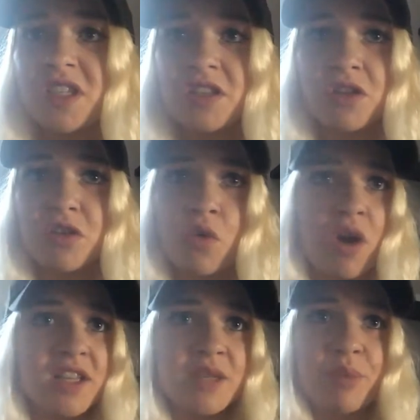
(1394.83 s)
He's another
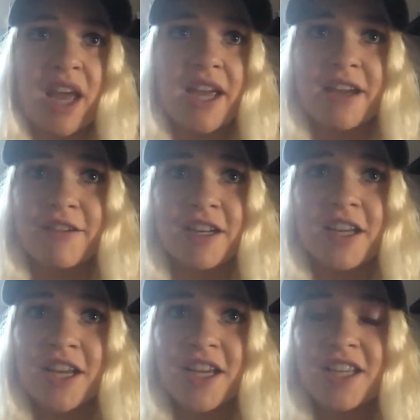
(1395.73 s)
quality player. And,
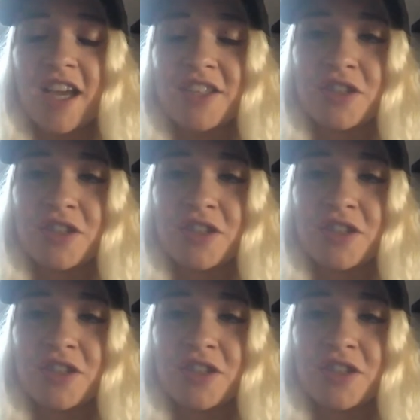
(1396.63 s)
yeah,